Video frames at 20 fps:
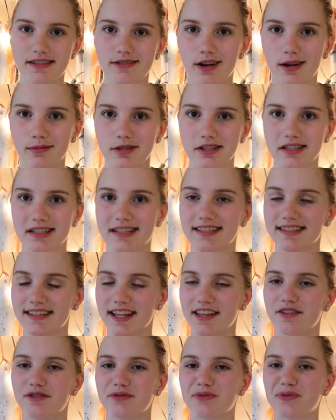so I'm just going to
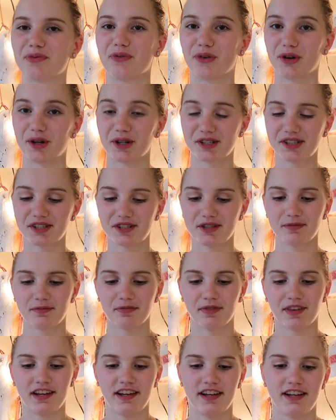say those first.
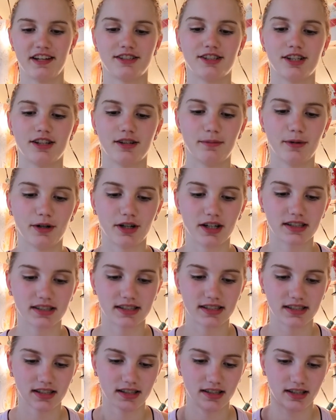So the
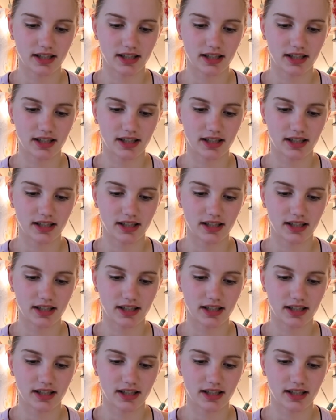books